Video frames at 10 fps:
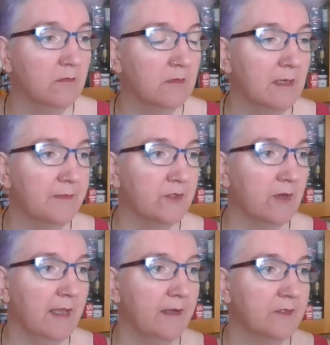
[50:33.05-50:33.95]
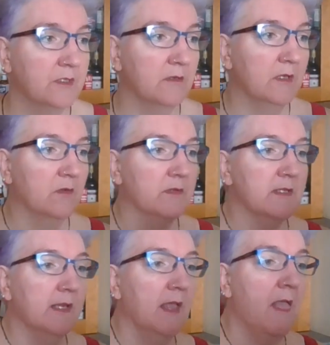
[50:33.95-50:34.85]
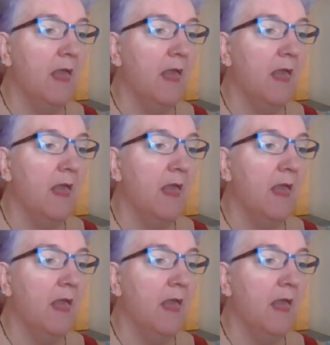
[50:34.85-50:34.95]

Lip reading: demonstrate how to do it, obviously,